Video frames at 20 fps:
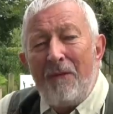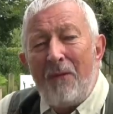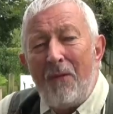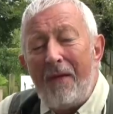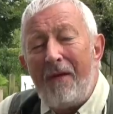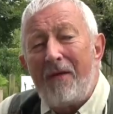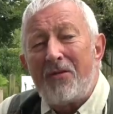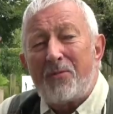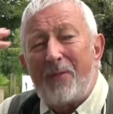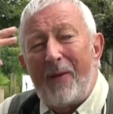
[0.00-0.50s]

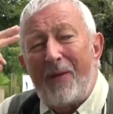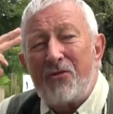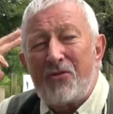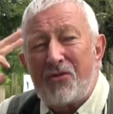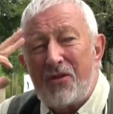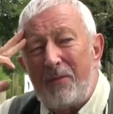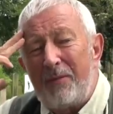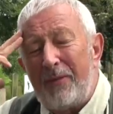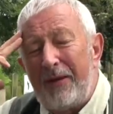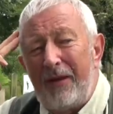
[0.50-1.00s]
Well, I suppose
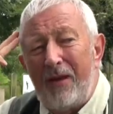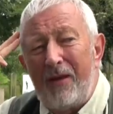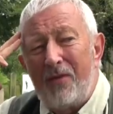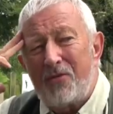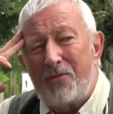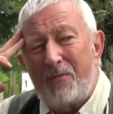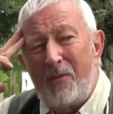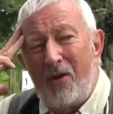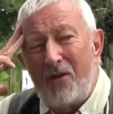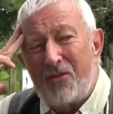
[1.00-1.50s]
somebody
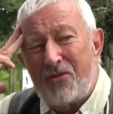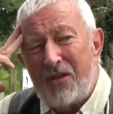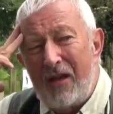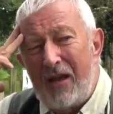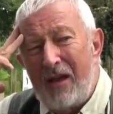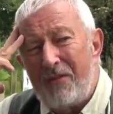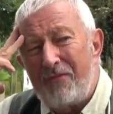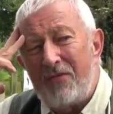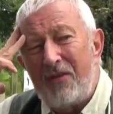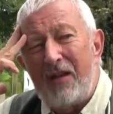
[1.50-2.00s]
else might say
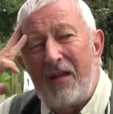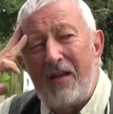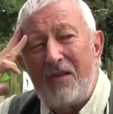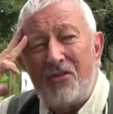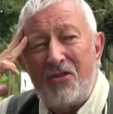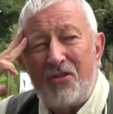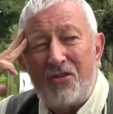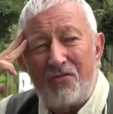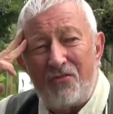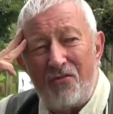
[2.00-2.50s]
I have the
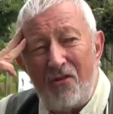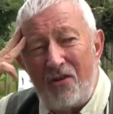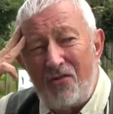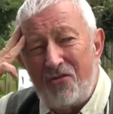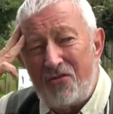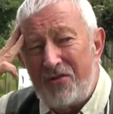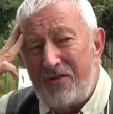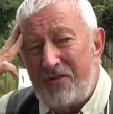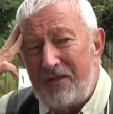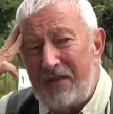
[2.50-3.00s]
latest
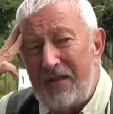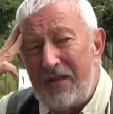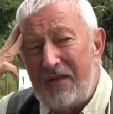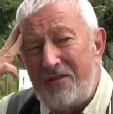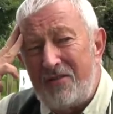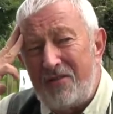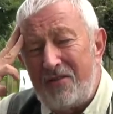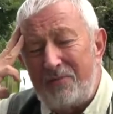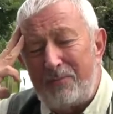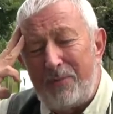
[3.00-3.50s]
rods and the
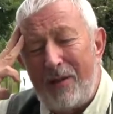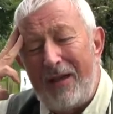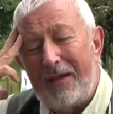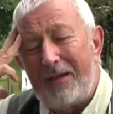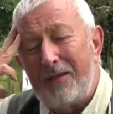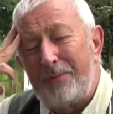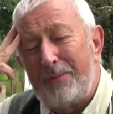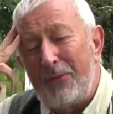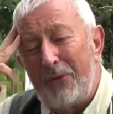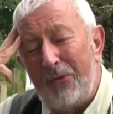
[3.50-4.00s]
latest
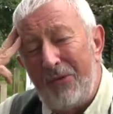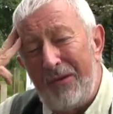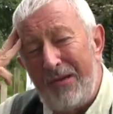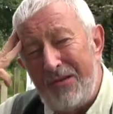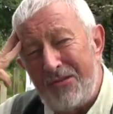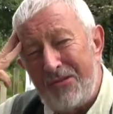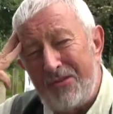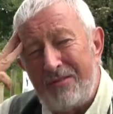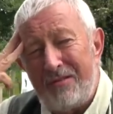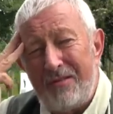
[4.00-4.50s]
bag of
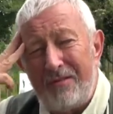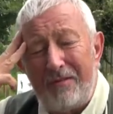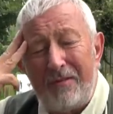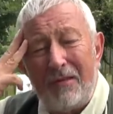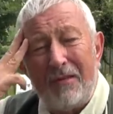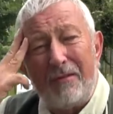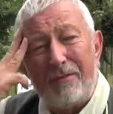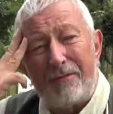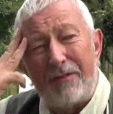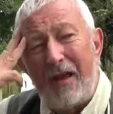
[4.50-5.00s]
boilies and the
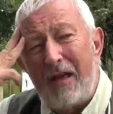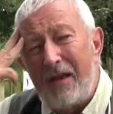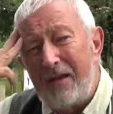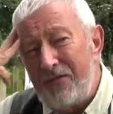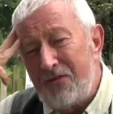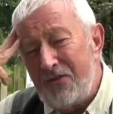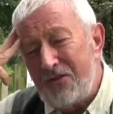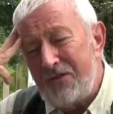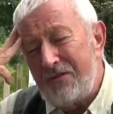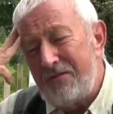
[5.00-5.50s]

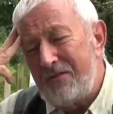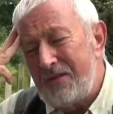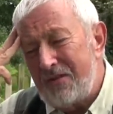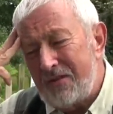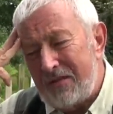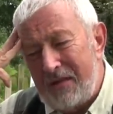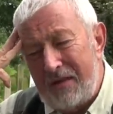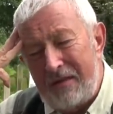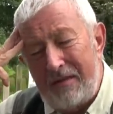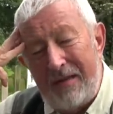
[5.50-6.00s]
flavours and
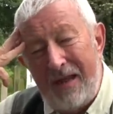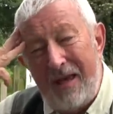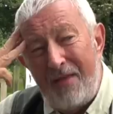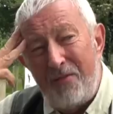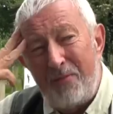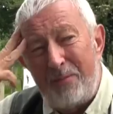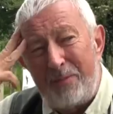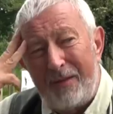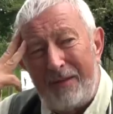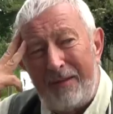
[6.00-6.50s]
this, that and the
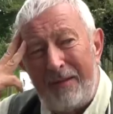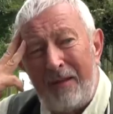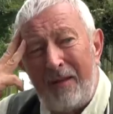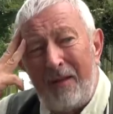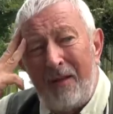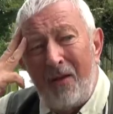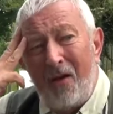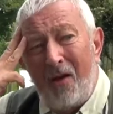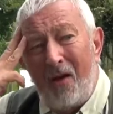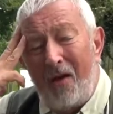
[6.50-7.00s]
other, but
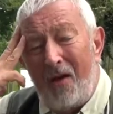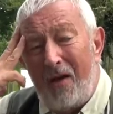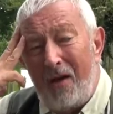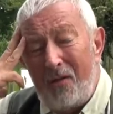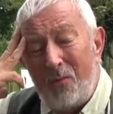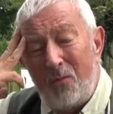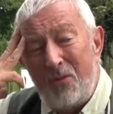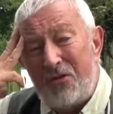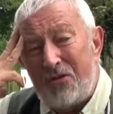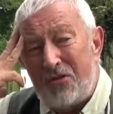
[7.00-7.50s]

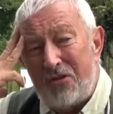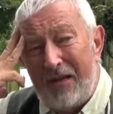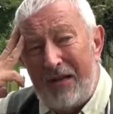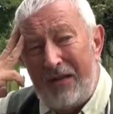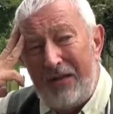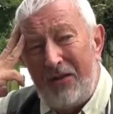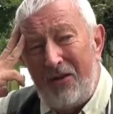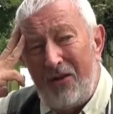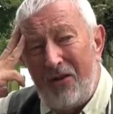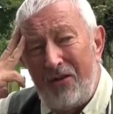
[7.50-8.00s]
I would
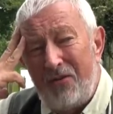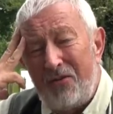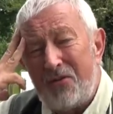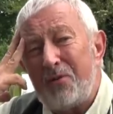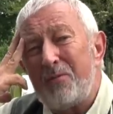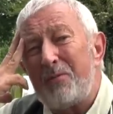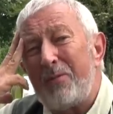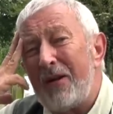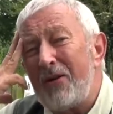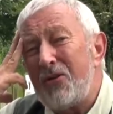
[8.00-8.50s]
say learn
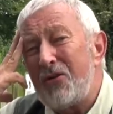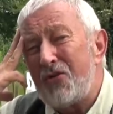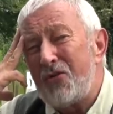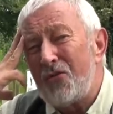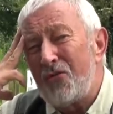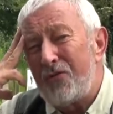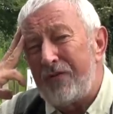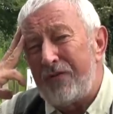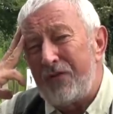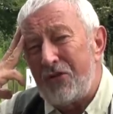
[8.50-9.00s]
to base
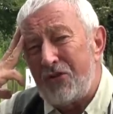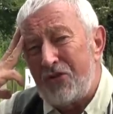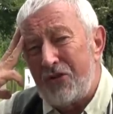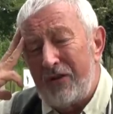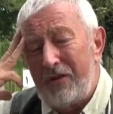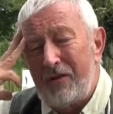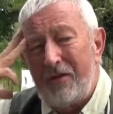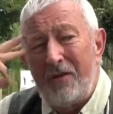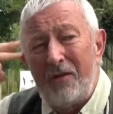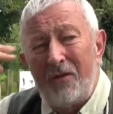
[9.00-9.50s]
your
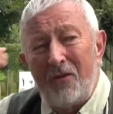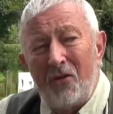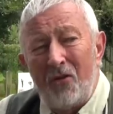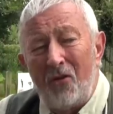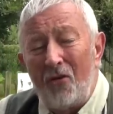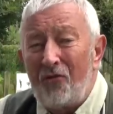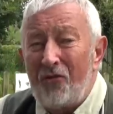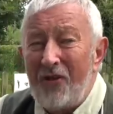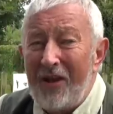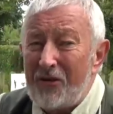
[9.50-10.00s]
fishing
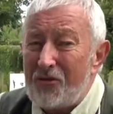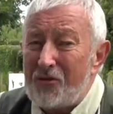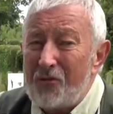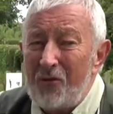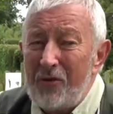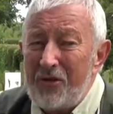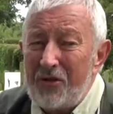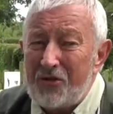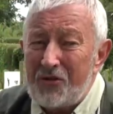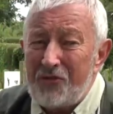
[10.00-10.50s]
on
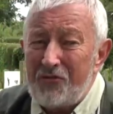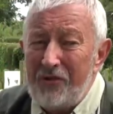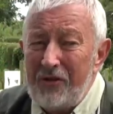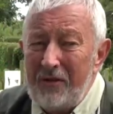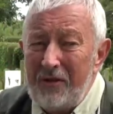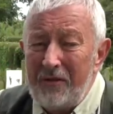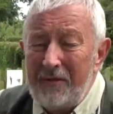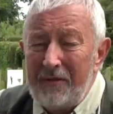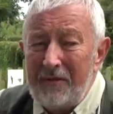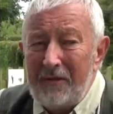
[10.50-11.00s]
natural history.